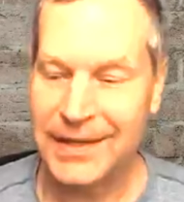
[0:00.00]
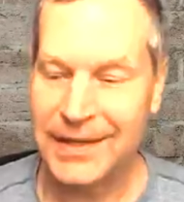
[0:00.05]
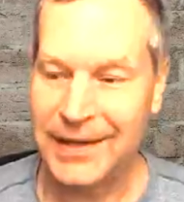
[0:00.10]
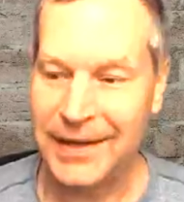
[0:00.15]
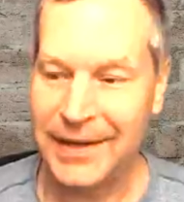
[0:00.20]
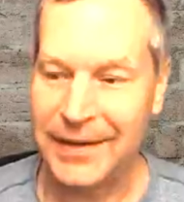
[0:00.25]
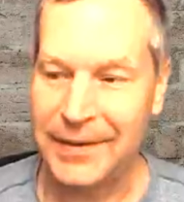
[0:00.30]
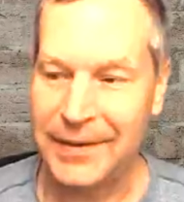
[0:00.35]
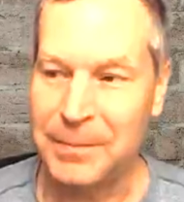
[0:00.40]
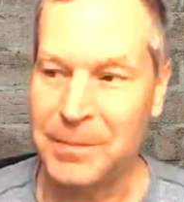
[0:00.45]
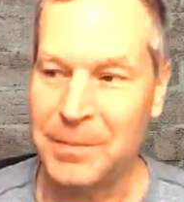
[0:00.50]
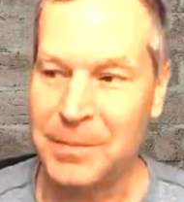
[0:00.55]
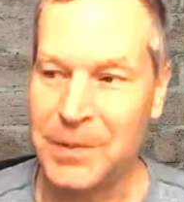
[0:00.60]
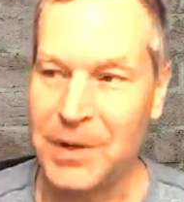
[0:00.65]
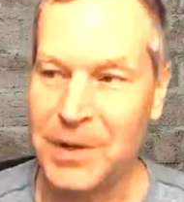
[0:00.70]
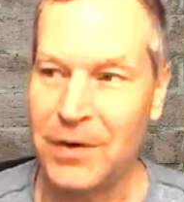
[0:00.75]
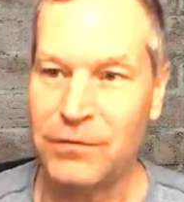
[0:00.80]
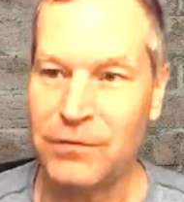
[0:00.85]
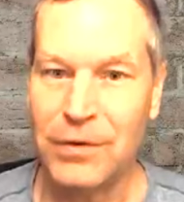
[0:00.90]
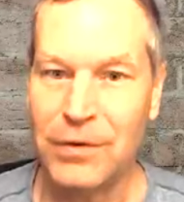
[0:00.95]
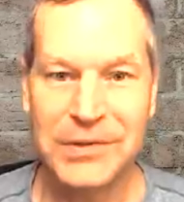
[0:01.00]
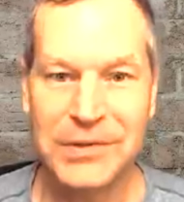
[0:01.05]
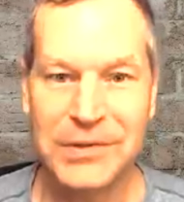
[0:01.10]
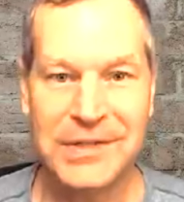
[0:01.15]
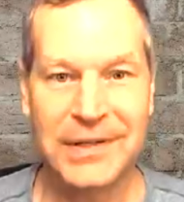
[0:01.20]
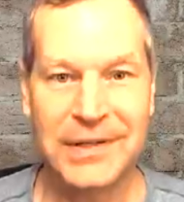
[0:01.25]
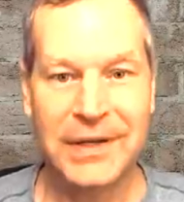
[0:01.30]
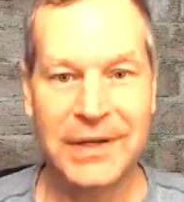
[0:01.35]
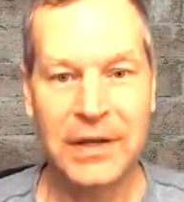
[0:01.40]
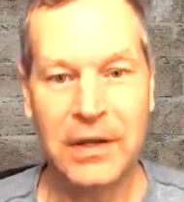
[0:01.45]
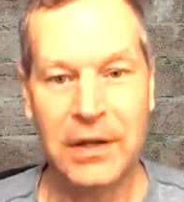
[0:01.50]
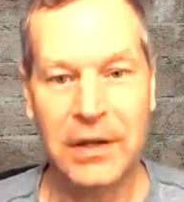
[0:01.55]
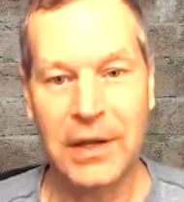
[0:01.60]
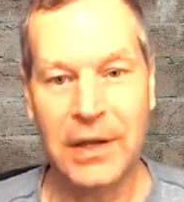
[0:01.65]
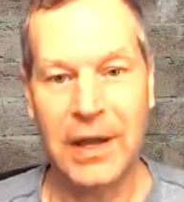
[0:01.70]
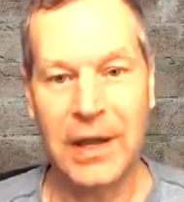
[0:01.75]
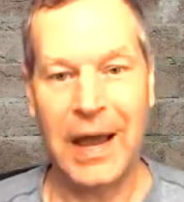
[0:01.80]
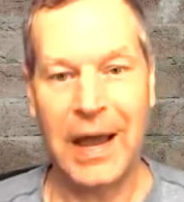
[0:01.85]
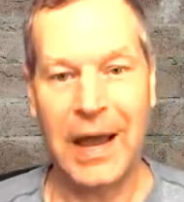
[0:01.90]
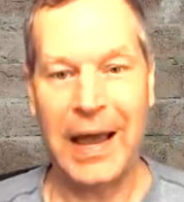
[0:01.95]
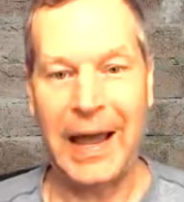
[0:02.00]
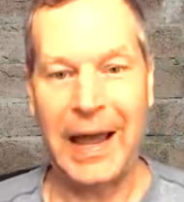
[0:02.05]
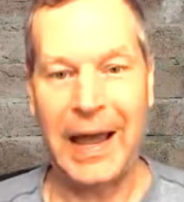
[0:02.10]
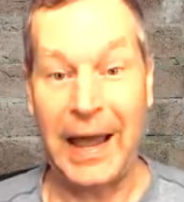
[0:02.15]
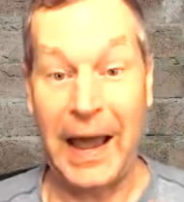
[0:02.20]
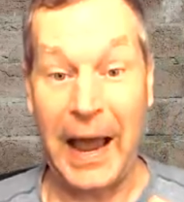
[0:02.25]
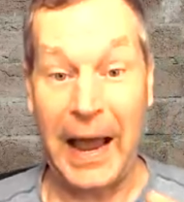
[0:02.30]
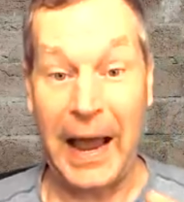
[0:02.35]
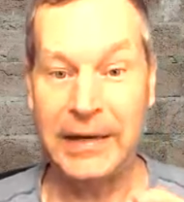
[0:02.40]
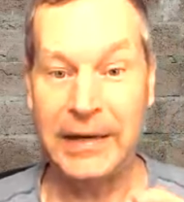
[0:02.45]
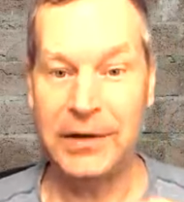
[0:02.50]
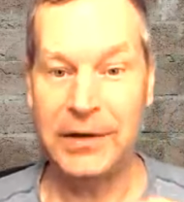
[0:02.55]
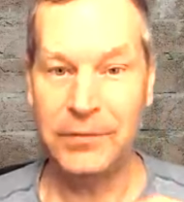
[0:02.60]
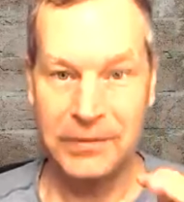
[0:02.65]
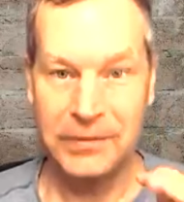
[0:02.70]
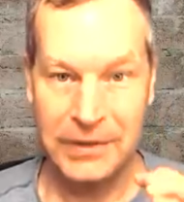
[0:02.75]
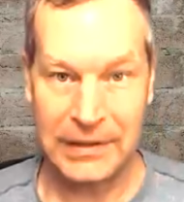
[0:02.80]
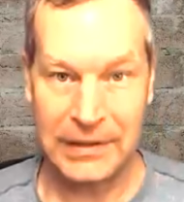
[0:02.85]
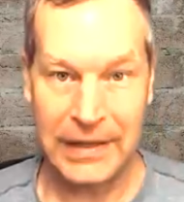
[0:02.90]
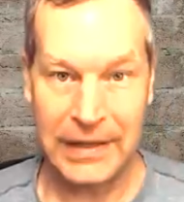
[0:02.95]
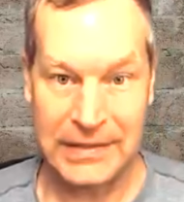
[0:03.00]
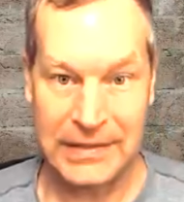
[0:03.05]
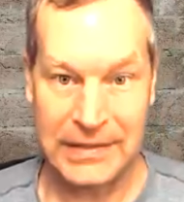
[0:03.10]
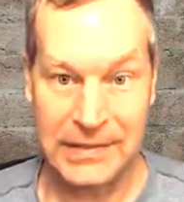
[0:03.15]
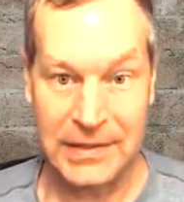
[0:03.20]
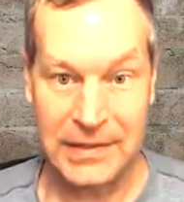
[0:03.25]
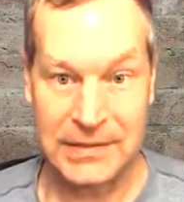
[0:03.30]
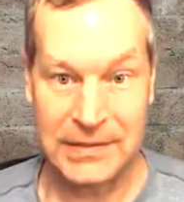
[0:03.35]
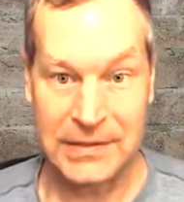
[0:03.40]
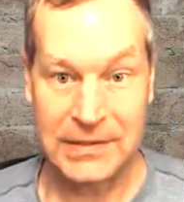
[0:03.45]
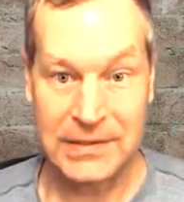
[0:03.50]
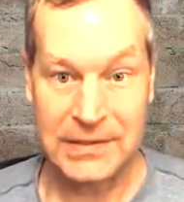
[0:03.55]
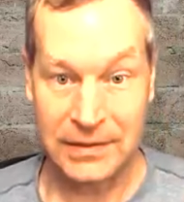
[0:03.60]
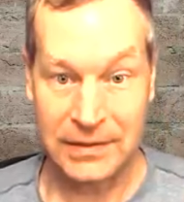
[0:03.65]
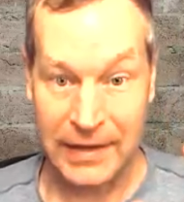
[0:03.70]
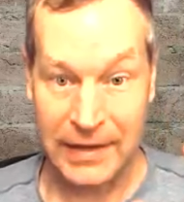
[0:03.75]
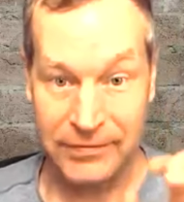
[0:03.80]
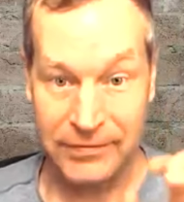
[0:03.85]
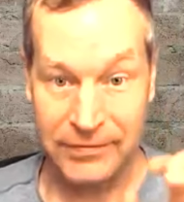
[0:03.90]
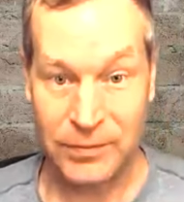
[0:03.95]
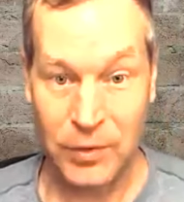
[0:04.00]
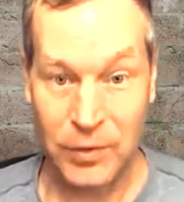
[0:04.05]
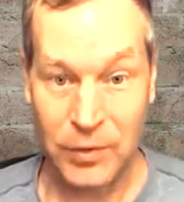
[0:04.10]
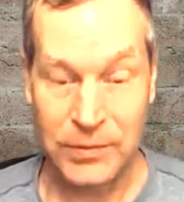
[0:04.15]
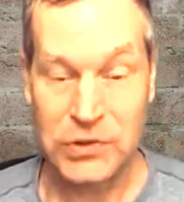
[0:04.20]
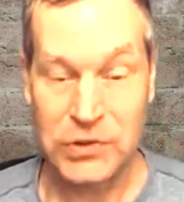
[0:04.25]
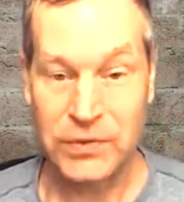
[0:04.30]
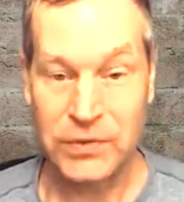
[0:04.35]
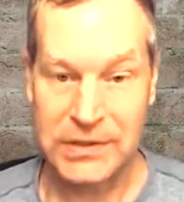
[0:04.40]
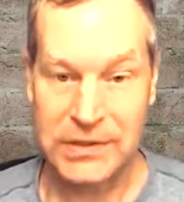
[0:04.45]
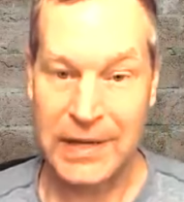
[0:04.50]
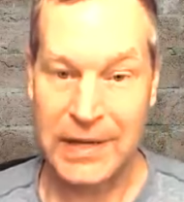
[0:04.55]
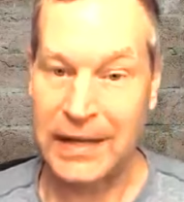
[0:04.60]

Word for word: Uh, you know, folks, I didn't realize this until after Mormon Stories.